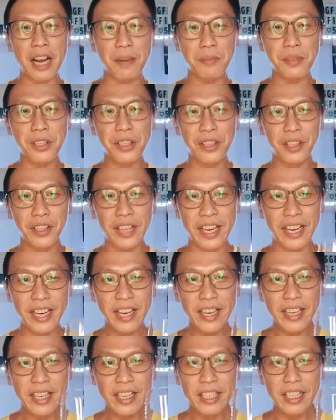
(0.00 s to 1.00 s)
cups,
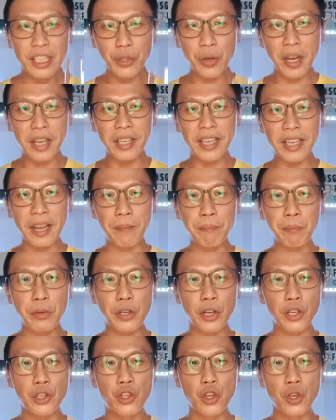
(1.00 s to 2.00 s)
okay, this one can
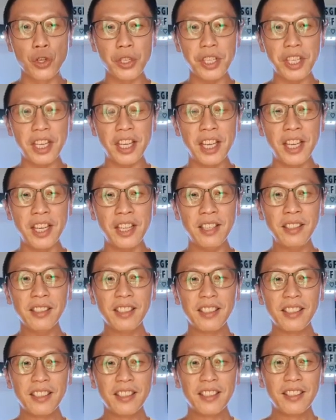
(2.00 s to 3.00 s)
put your juice
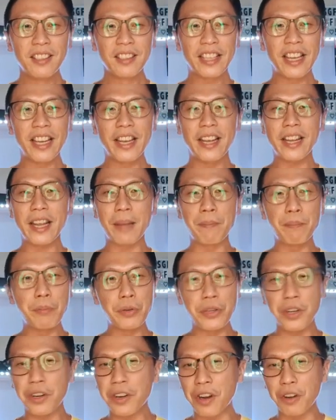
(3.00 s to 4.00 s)
in, okay, can
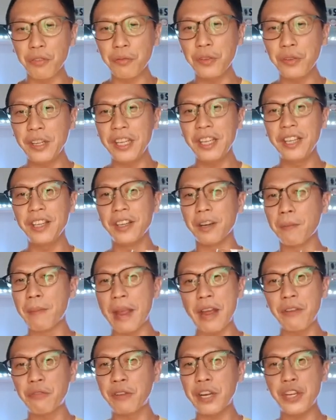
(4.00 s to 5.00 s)
put your coffee, your
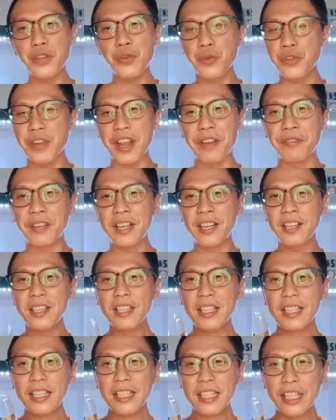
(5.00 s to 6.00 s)
beverage, whichever.
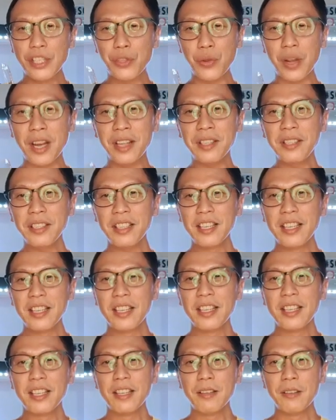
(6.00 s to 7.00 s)
This one
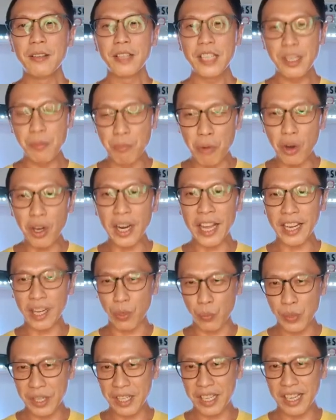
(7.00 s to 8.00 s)
is more
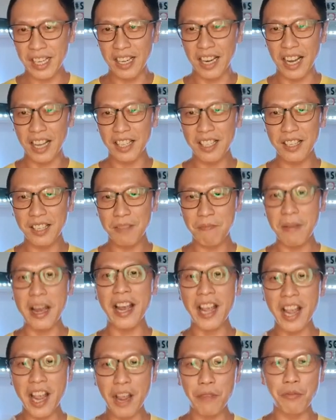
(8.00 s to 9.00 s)
like a whiskey glass,
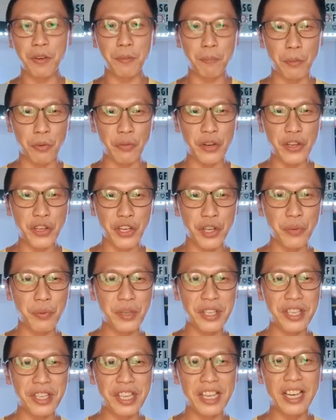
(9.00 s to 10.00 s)
but I have a professional
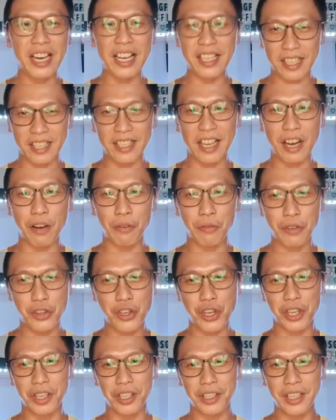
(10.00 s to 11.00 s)
whiskey glass later I'll
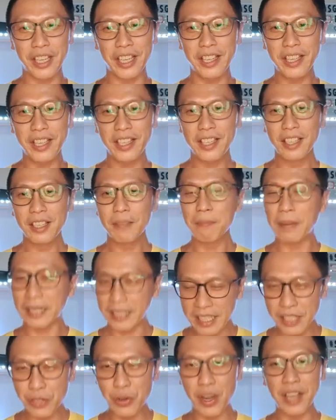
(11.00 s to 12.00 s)
feature, okay?
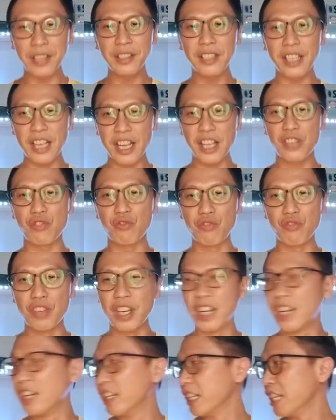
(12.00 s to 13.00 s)
But this one is
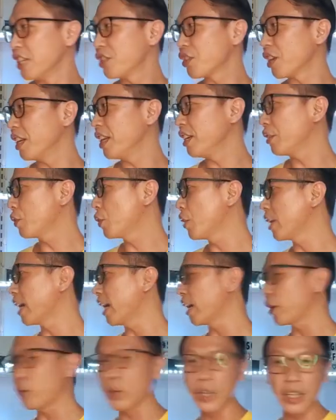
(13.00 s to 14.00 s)
really solid.
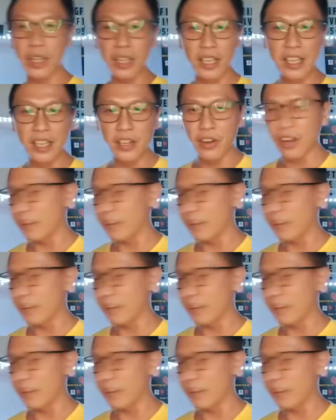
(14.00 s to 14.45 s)
I quickly